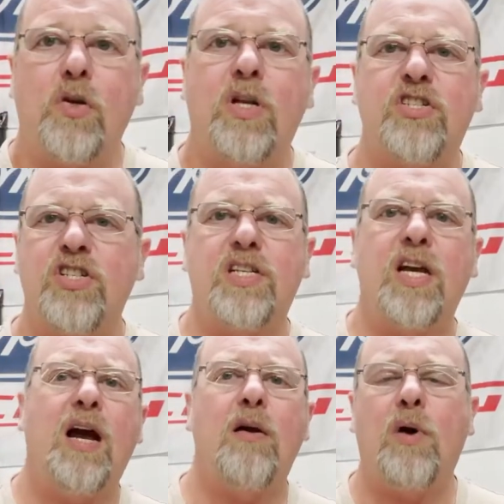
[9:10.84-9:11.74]
let's just say
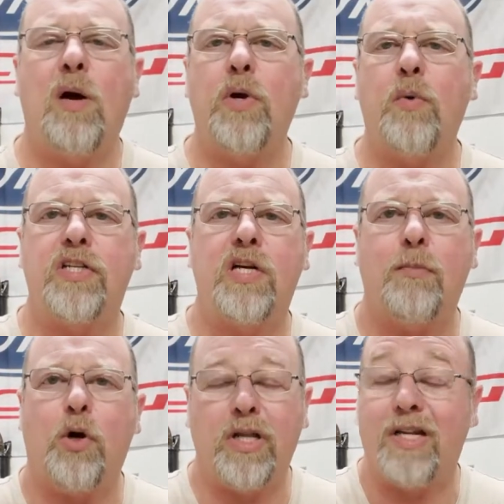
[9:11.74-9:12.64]
I want it to come
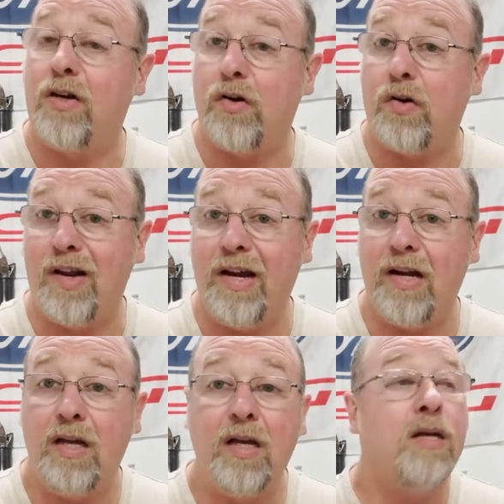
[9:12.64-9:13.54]
on at
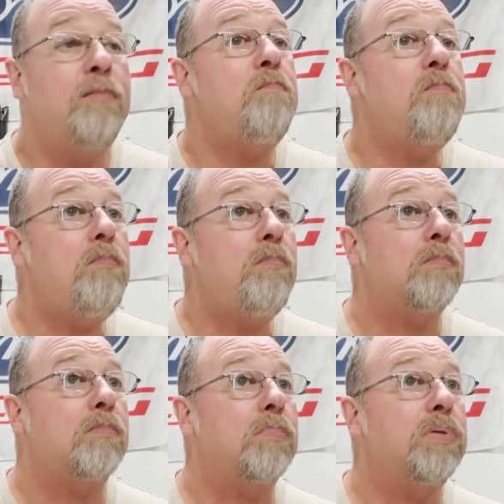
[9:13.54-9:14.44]
180,
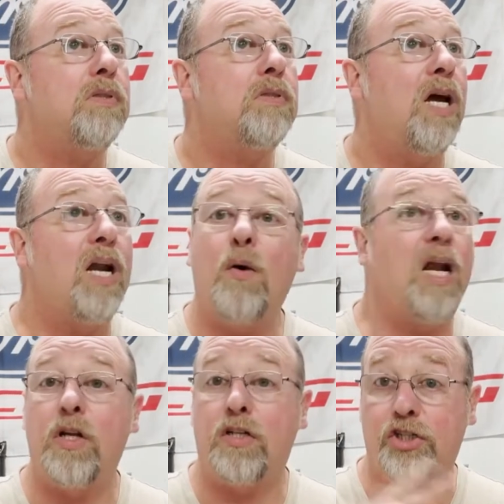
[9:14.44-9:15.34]
and I
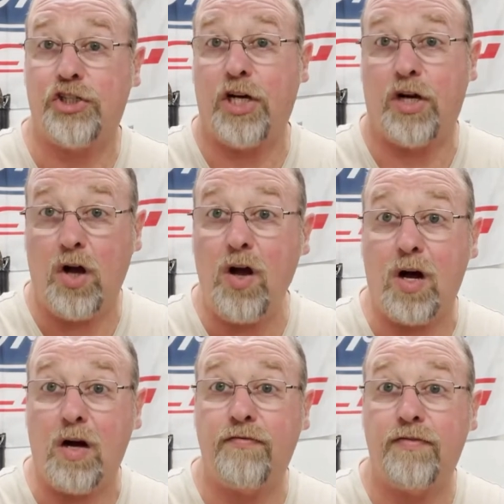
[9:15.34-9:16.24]
want it to shut
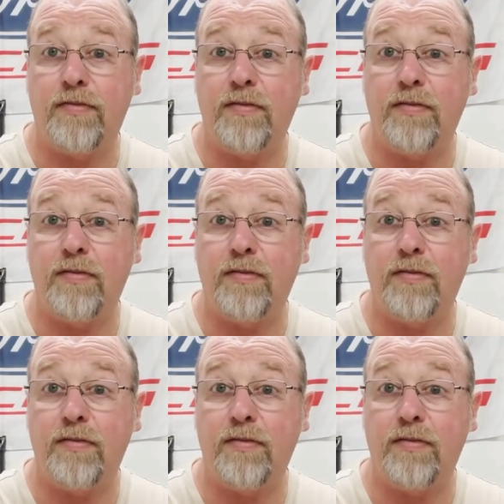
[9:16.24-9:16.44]
off